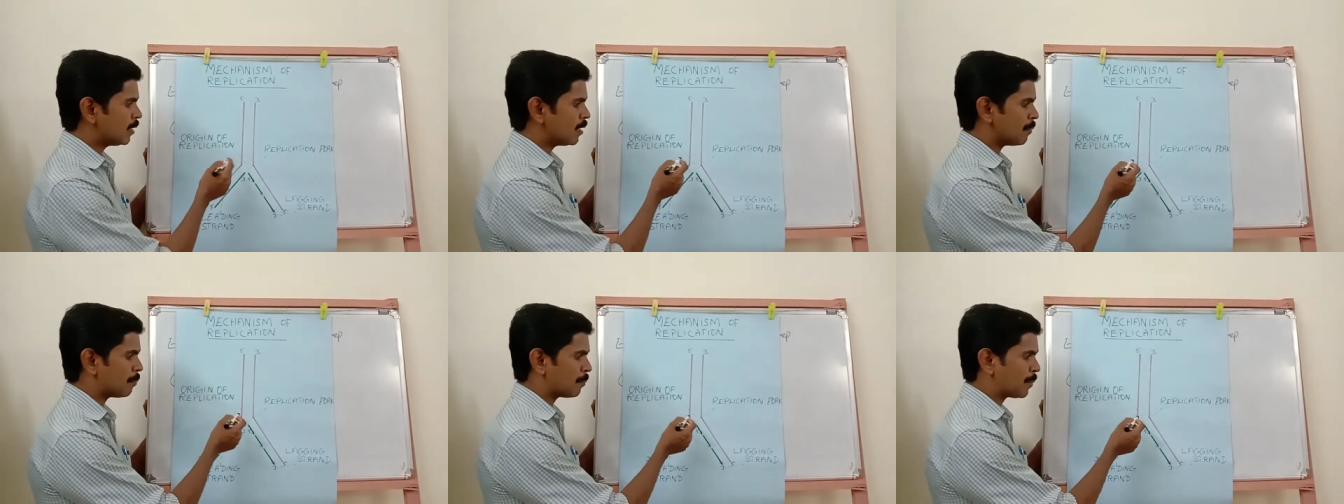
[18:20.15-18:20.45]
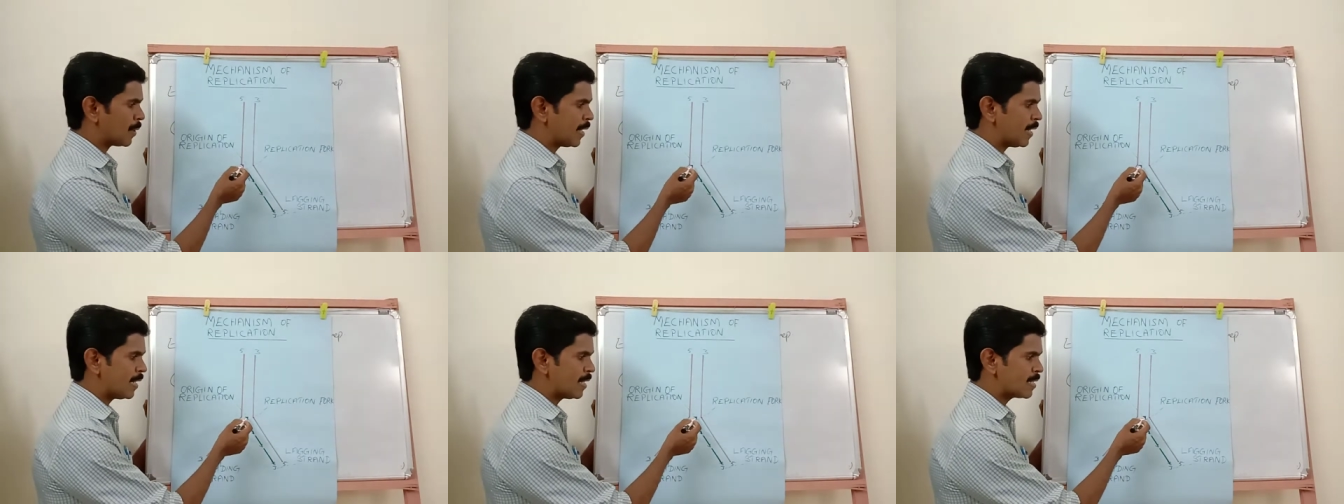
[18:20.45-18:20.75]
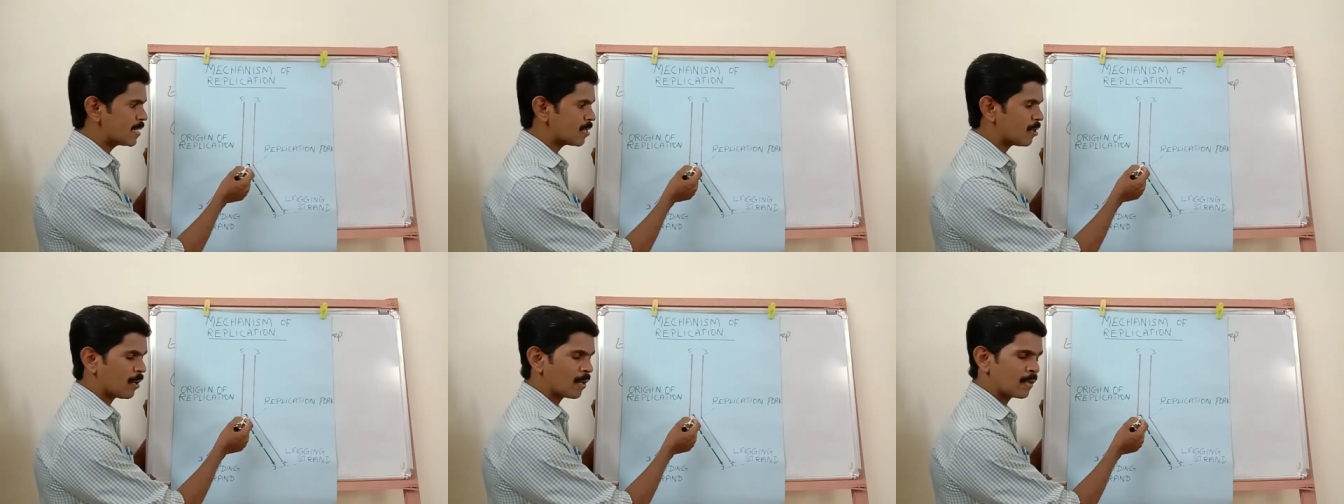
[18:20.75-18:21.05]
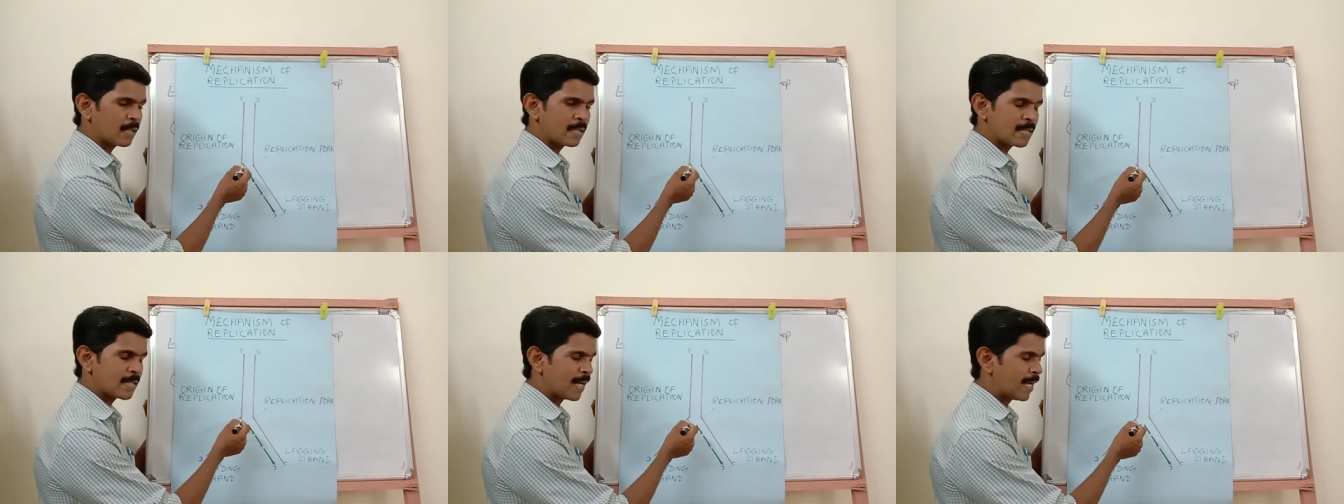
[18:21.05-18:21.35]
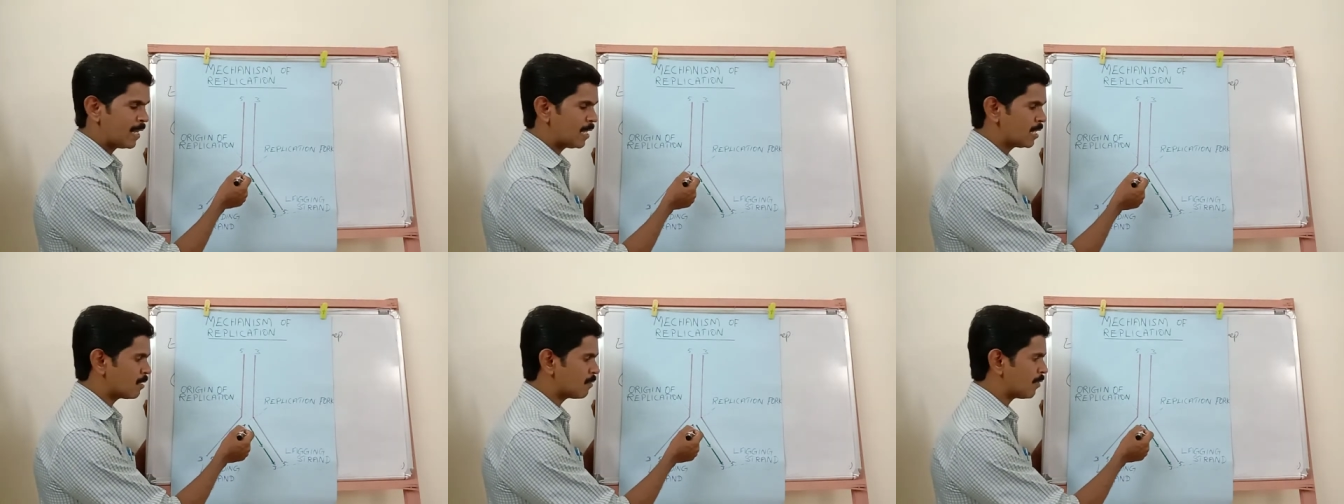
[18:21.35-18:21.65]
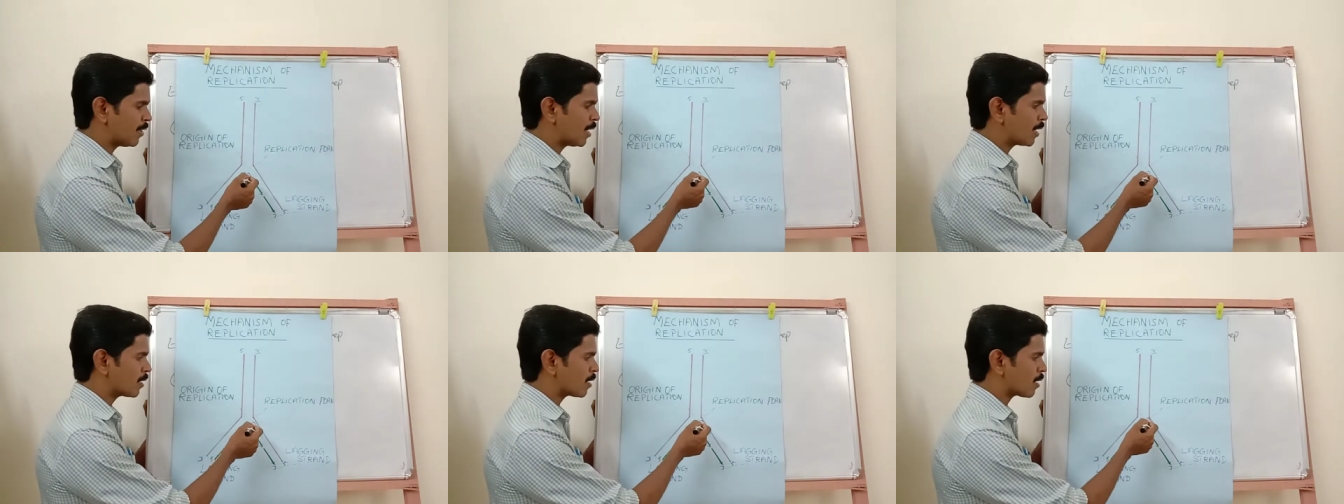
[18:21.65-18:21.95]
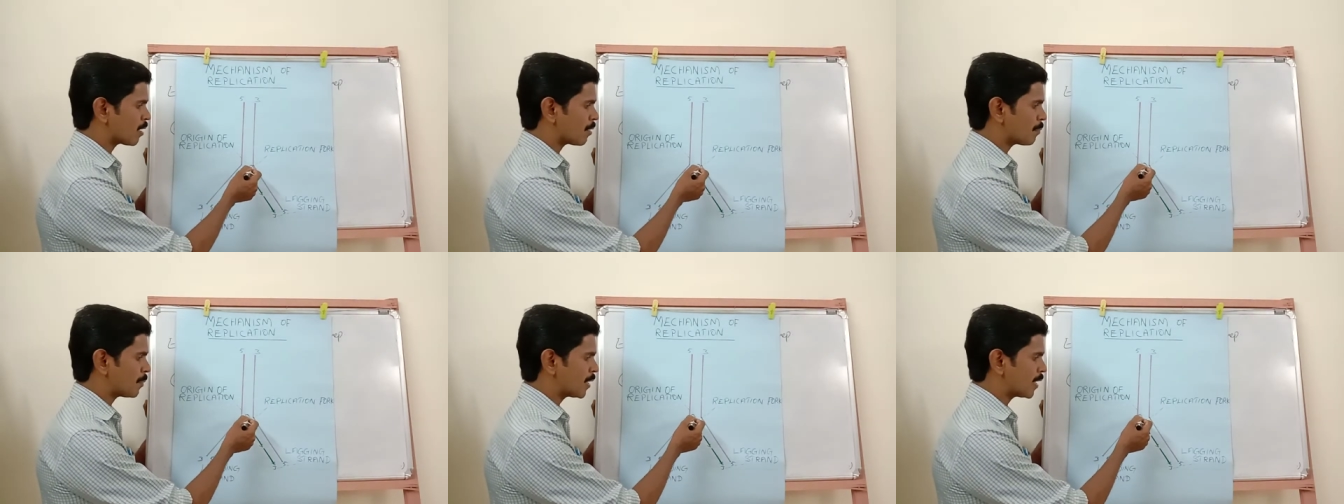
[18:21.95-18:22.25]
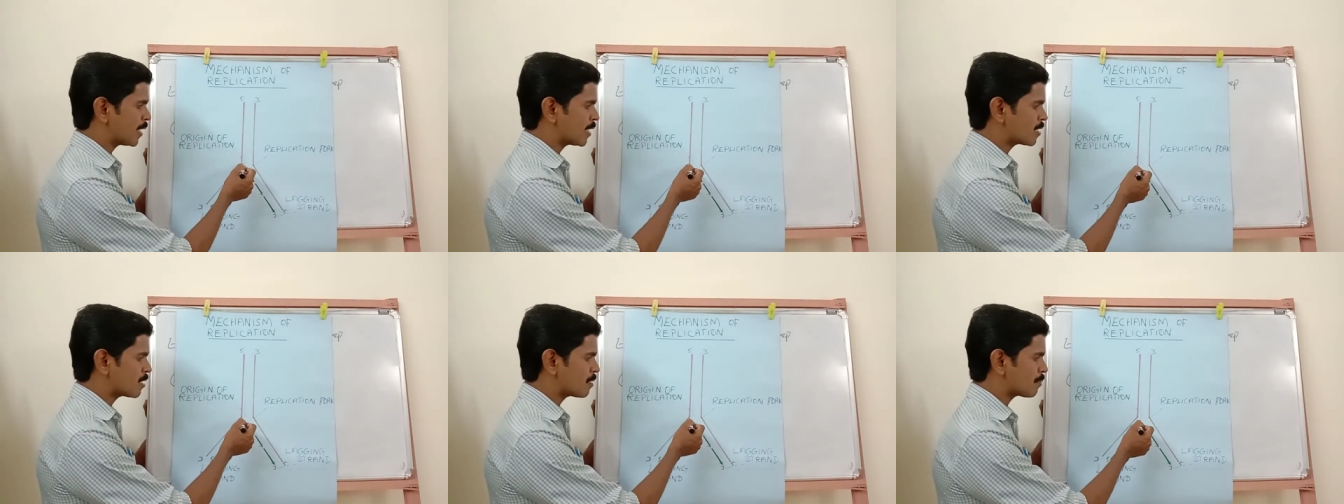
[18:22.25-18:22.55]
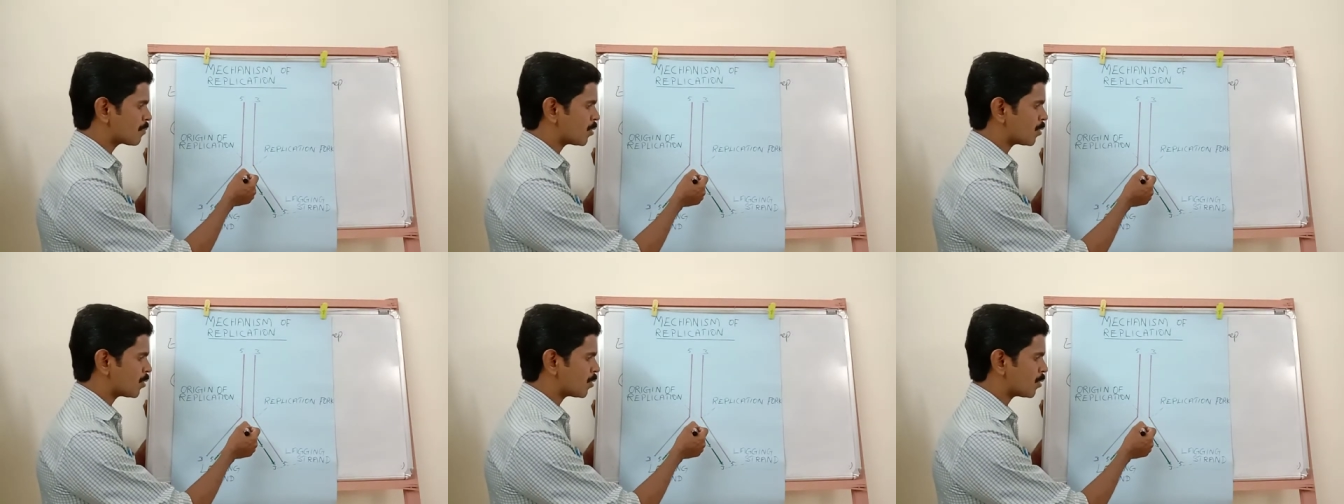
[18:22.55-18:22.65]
The place or the site where the replication